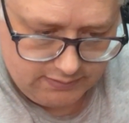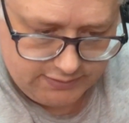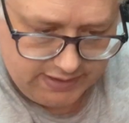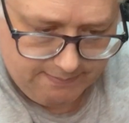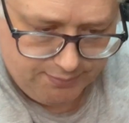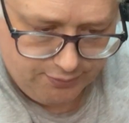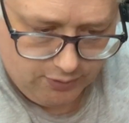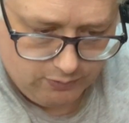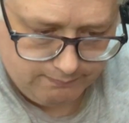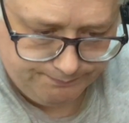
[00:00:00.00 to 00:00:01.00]

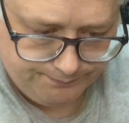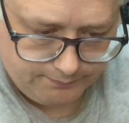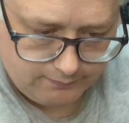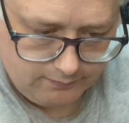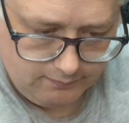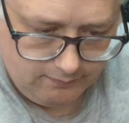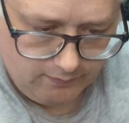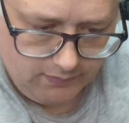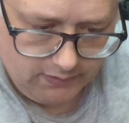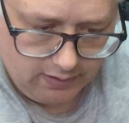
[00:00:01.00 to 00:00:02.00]
Temporal.
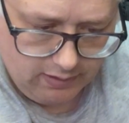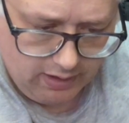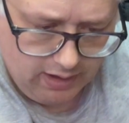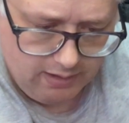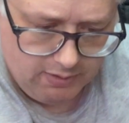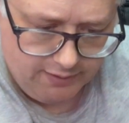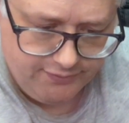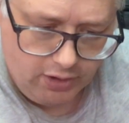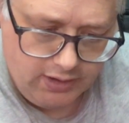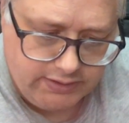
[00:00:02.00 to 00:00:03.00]
I've
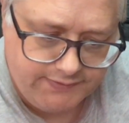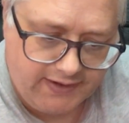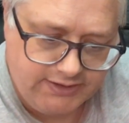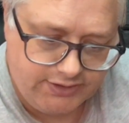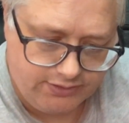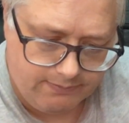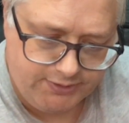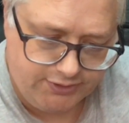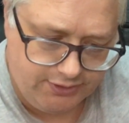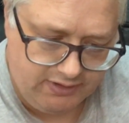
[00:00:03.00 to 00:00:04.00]
noticed they
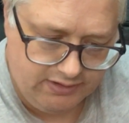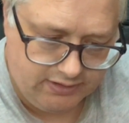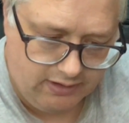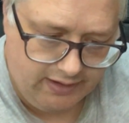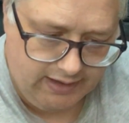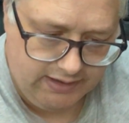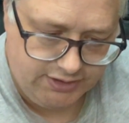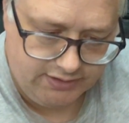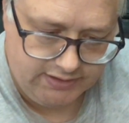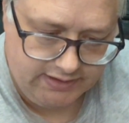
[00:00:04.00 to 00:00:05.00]
stopped doing the Dalek
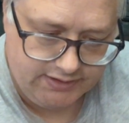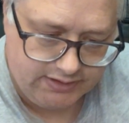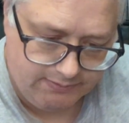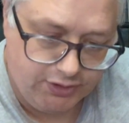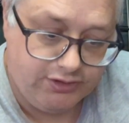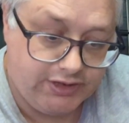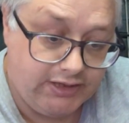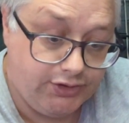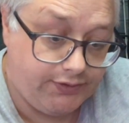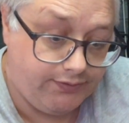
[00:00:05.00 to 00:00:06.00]
issues in some
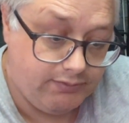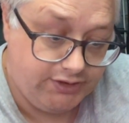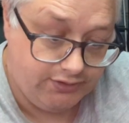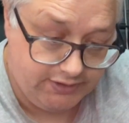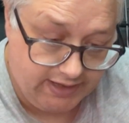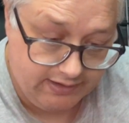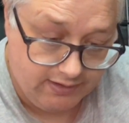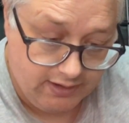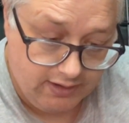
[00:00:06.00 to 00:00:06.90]
newsagents from issue 10